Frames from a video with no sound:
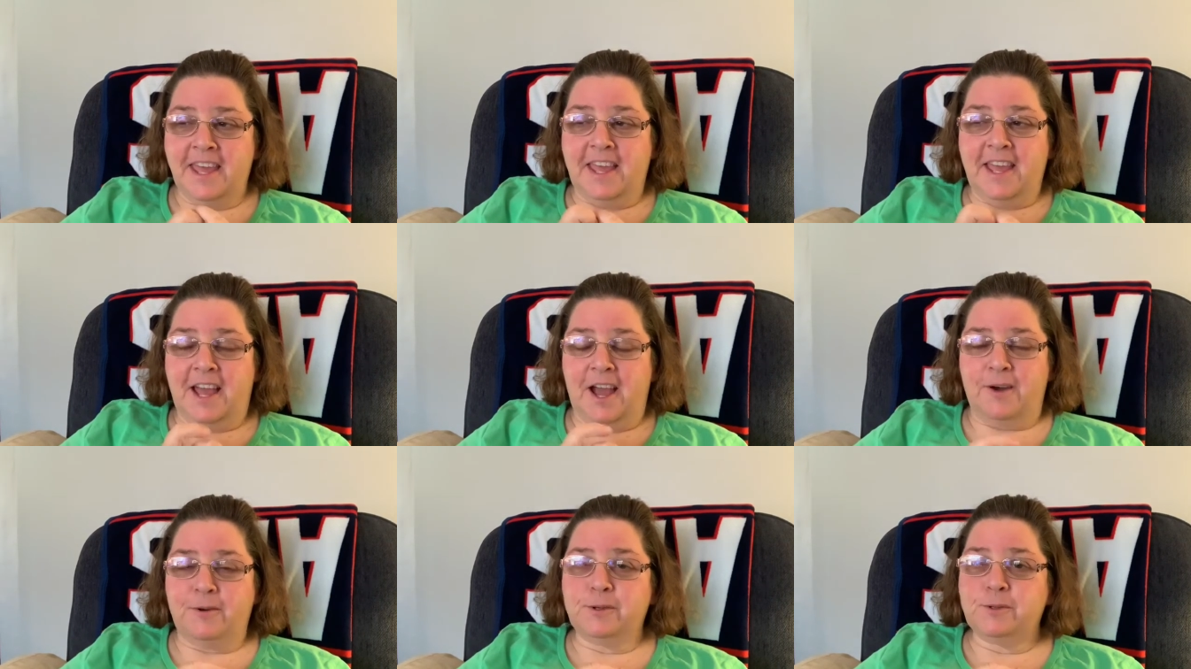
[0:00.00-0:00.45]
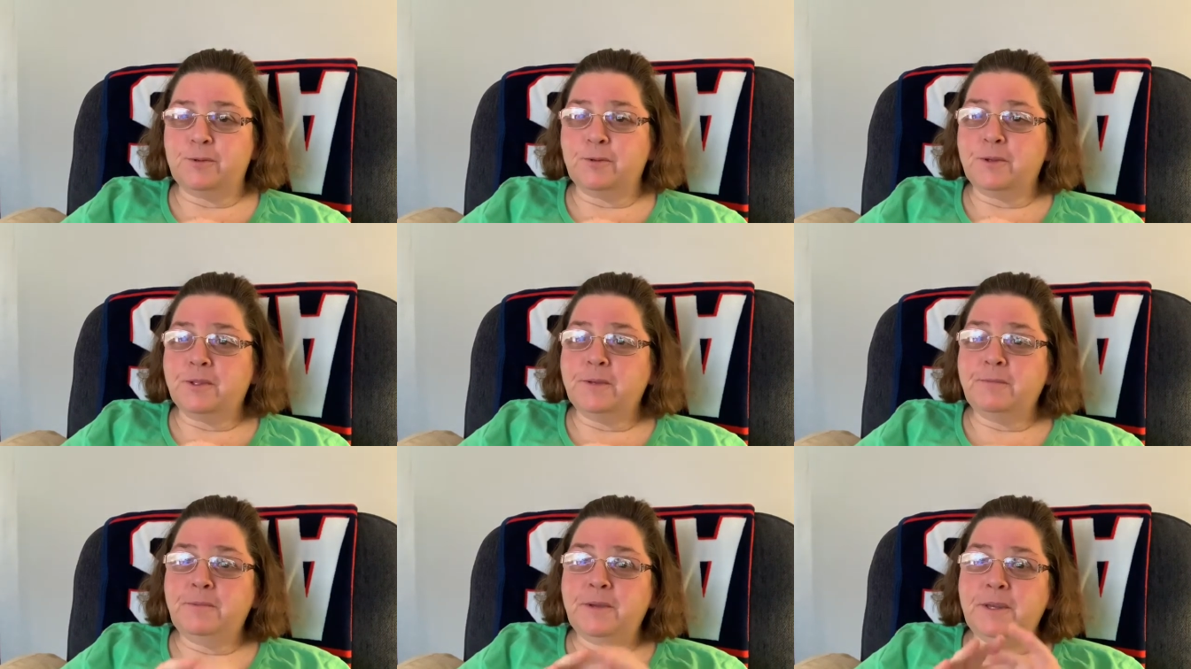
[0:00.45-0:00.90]
I was
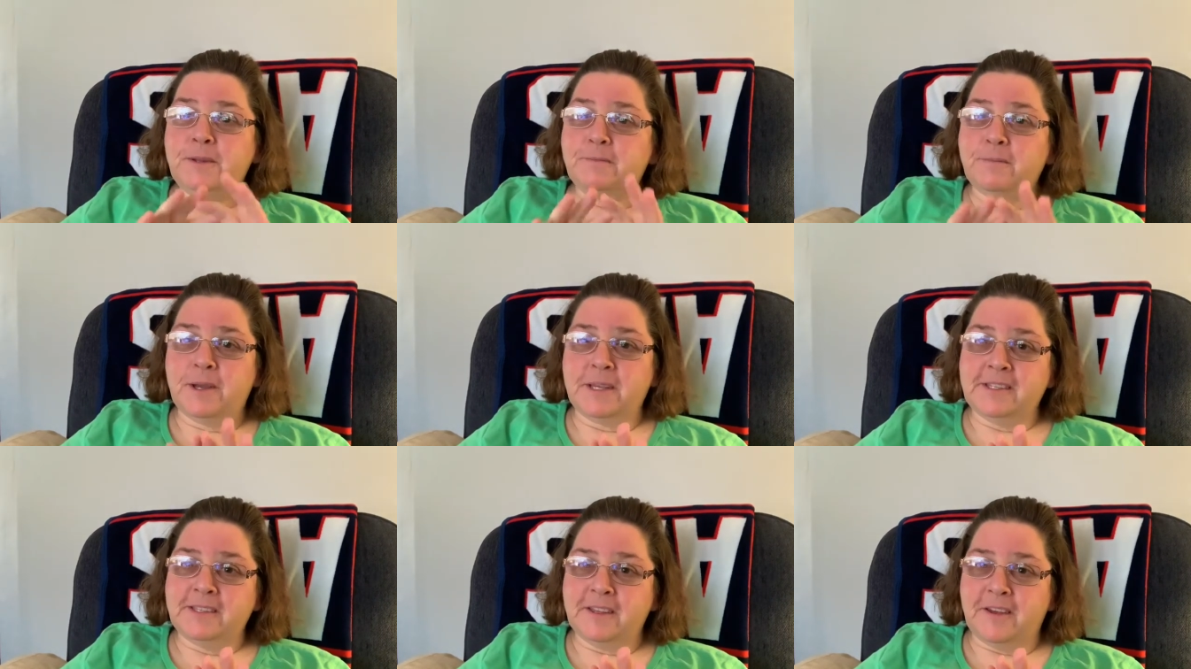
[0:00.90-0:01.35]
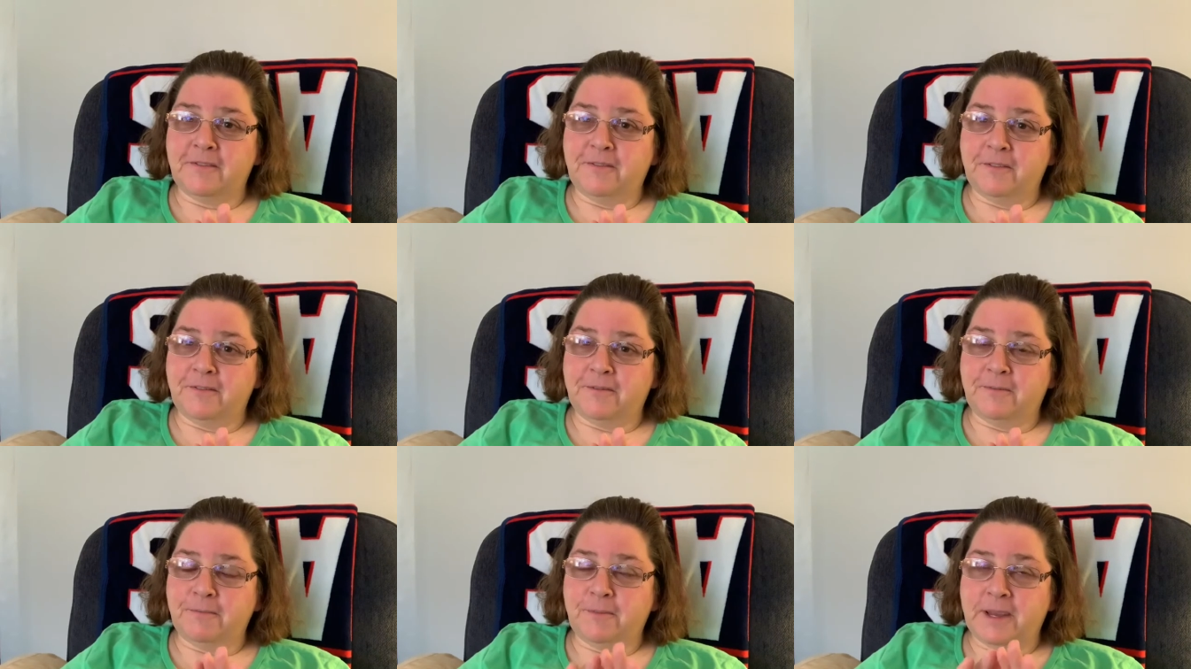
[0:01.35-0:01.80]
really beating myself,
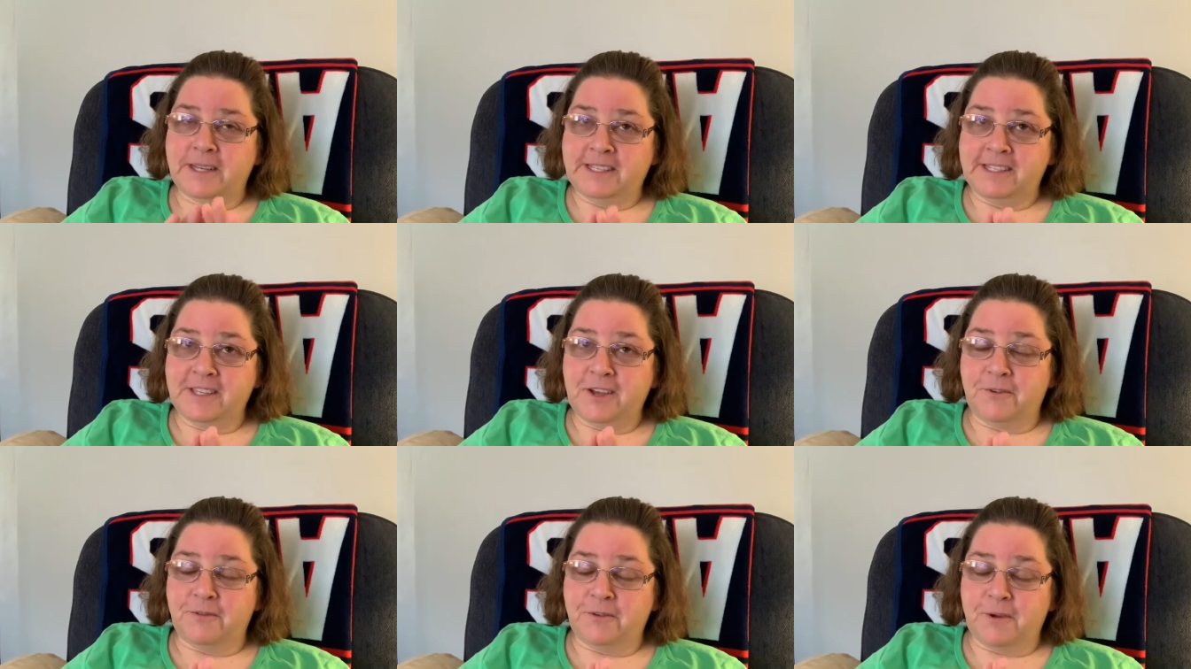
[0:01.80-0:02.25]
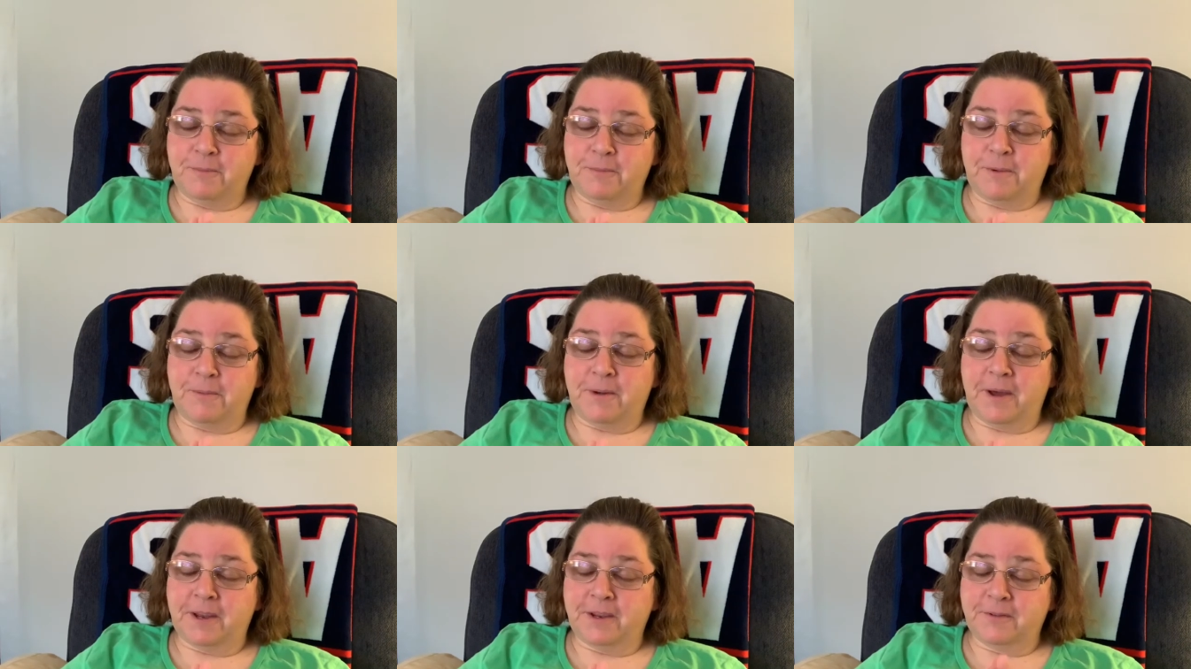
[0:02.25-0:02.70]
myself up
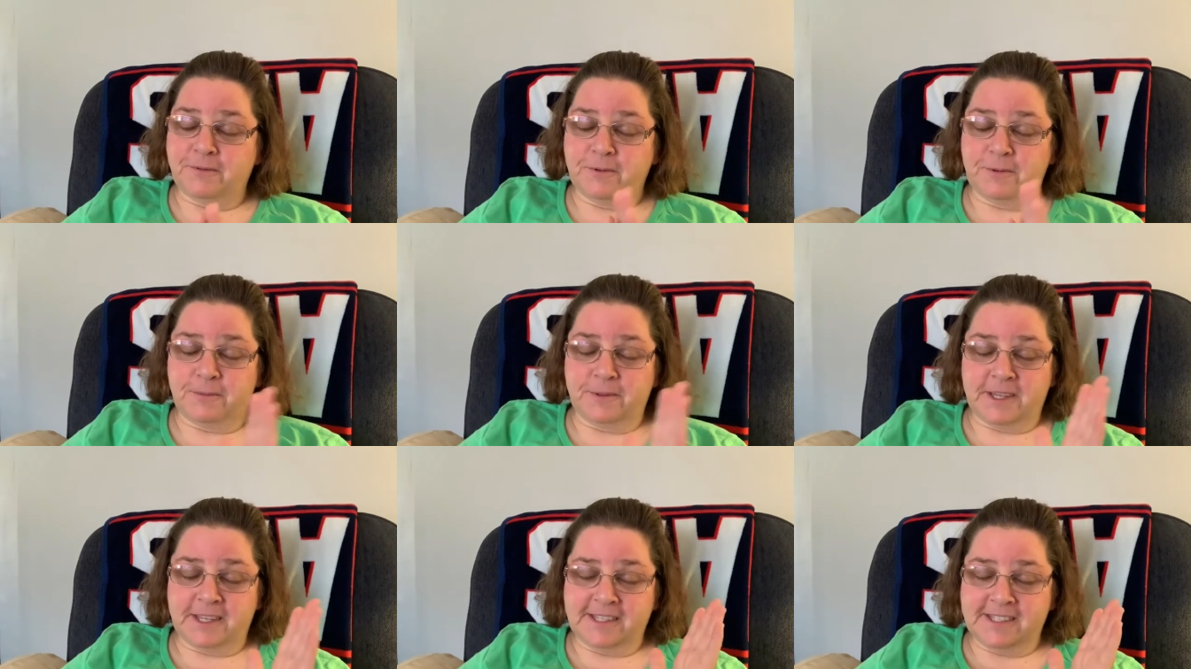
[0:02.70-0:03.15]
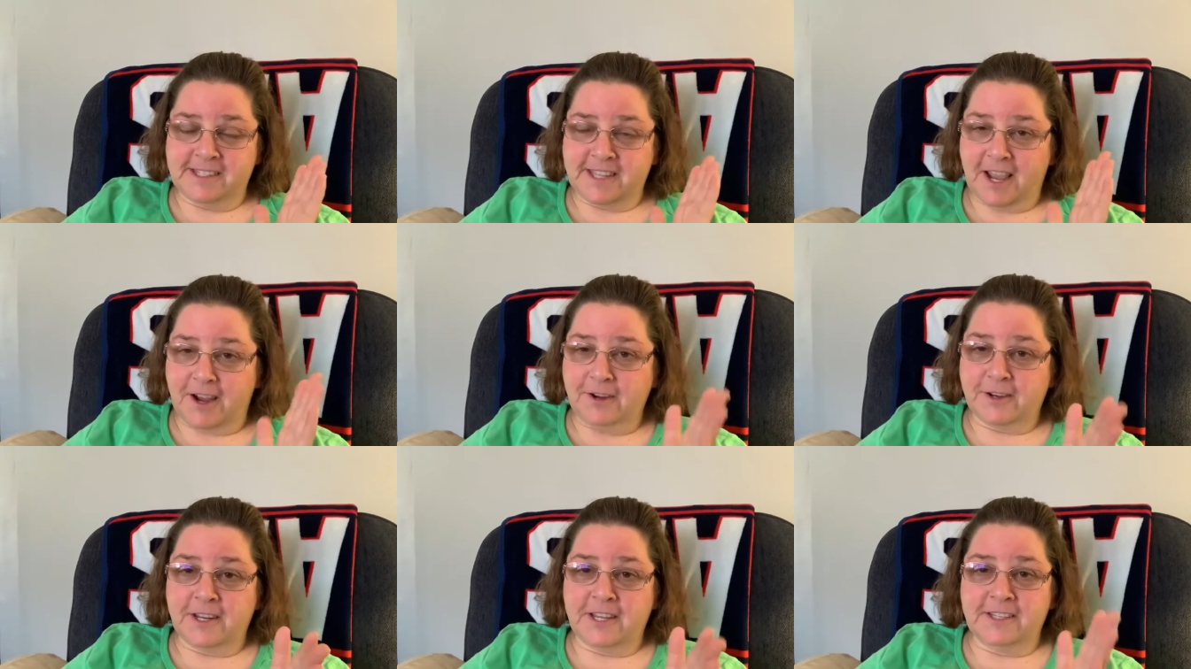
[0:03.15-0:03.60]
about it from like
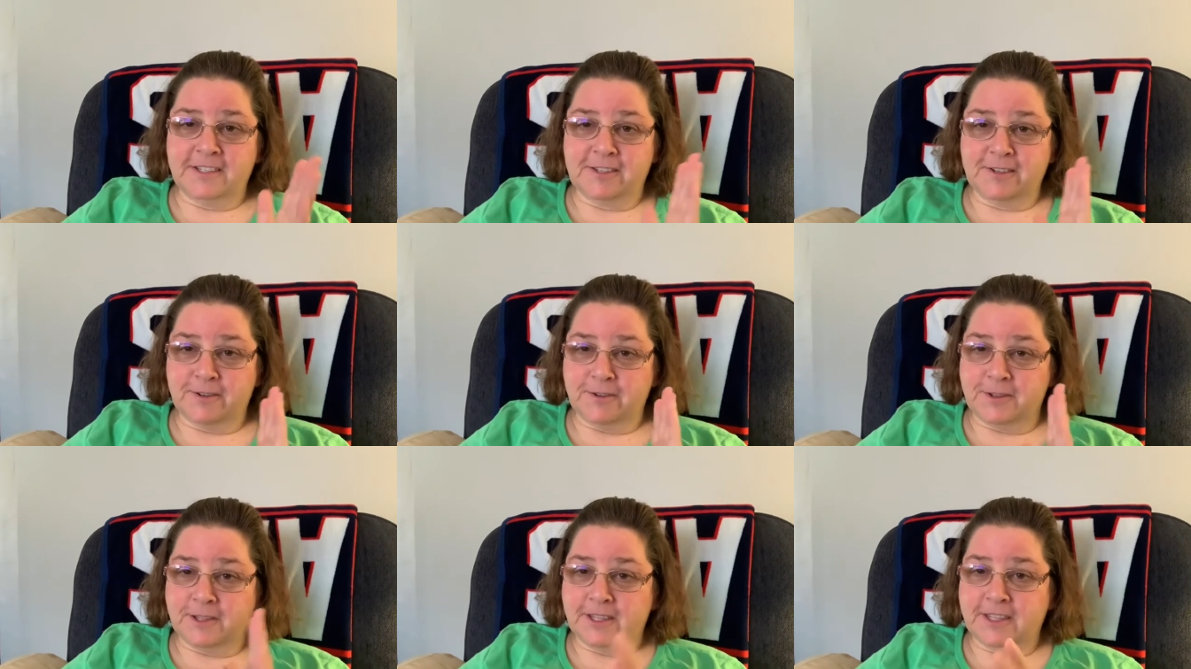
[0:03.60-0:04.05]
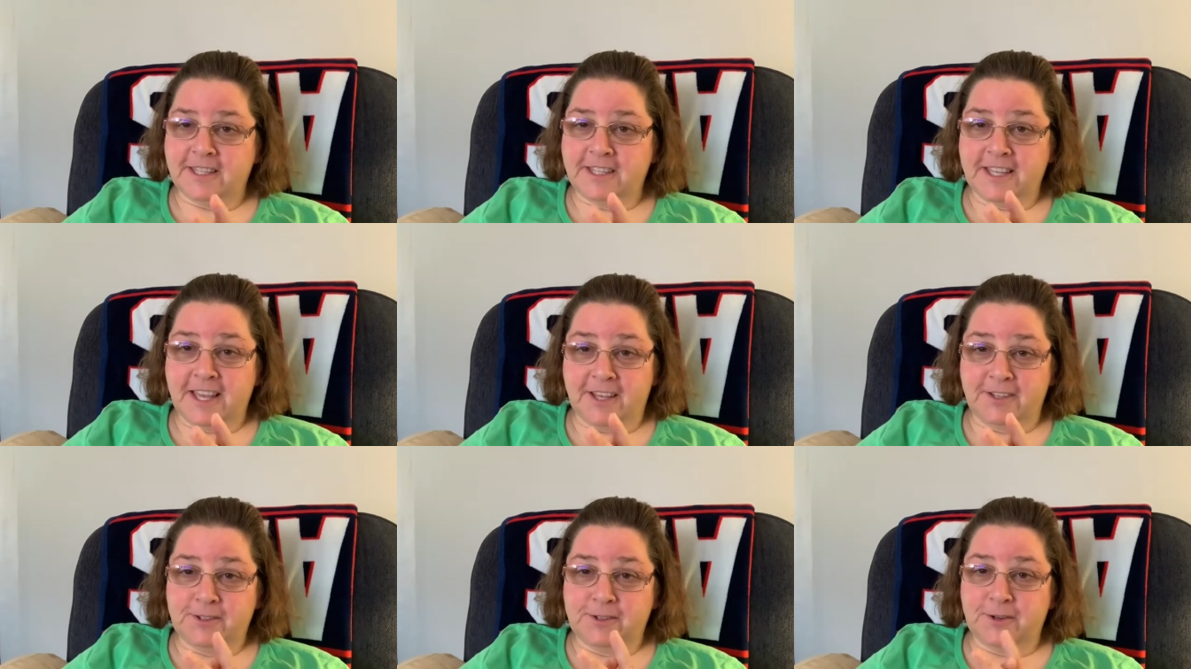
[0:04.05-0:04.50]
Saturday till
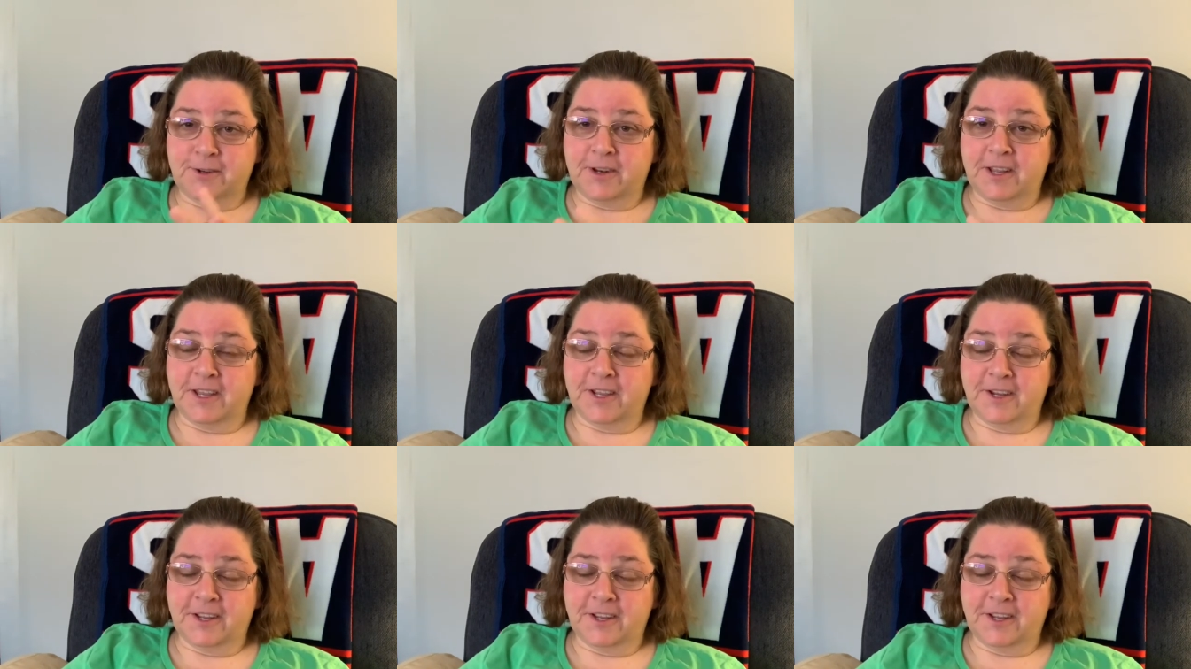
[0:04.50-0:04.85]
yesterday,